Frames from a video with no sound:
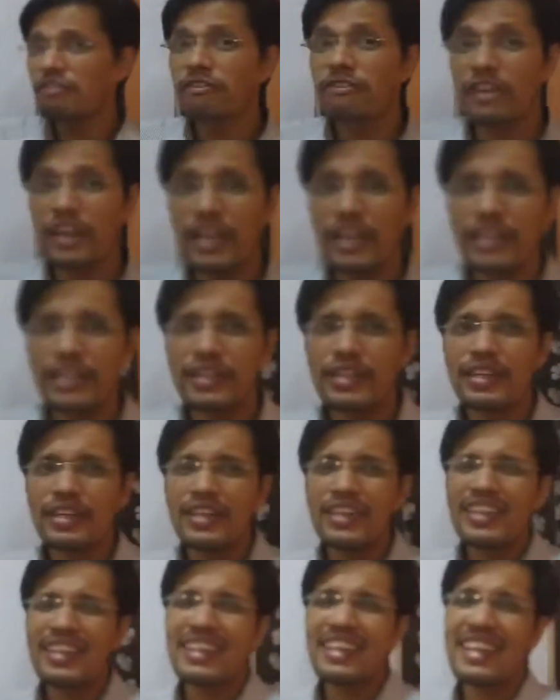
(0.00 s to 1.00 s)
friend
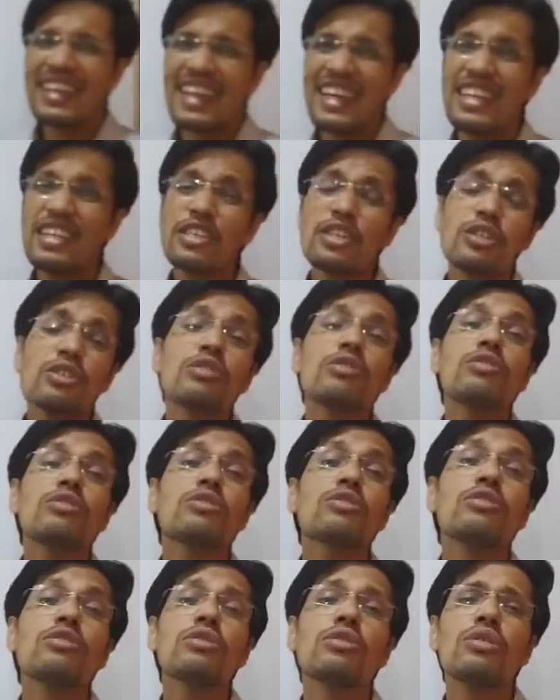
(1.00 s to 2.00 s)
tried to
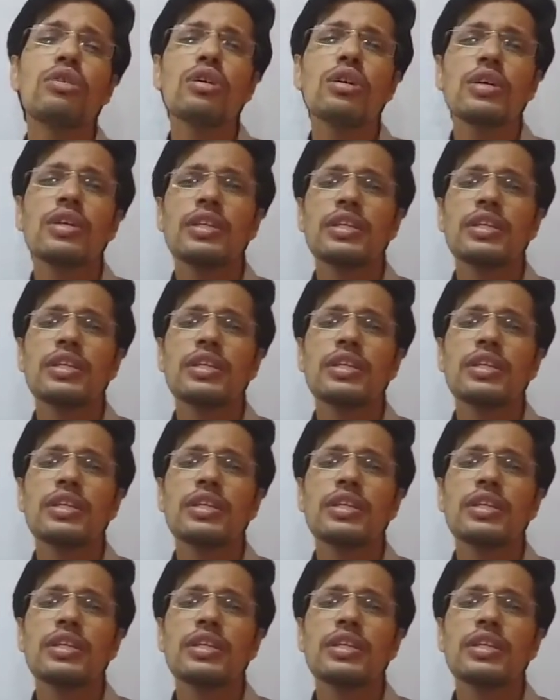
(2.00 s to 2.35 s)
do,